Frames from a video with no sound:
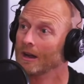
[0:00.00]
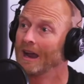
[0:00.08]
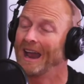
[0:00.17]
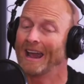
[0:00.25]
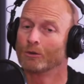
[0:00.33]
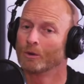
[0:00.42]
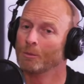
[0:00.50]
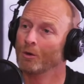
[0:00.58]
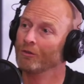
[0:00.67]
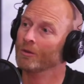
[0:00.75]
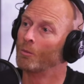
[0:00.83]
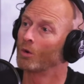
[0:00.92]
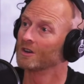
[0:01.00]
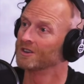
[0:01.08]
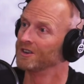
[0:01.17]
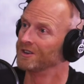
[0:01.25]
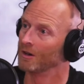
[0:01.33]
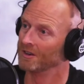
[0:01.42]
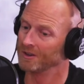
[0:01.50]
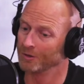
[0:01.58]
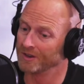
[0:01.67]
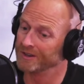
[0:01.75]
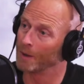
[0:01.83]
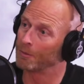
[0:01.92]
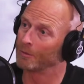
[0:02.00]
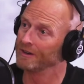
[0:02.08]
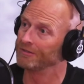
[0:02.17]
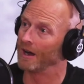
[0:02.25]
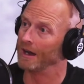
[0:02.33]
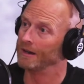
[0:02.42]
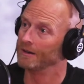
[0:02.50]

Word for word: and remove the mortgage insurance. It was a double refi.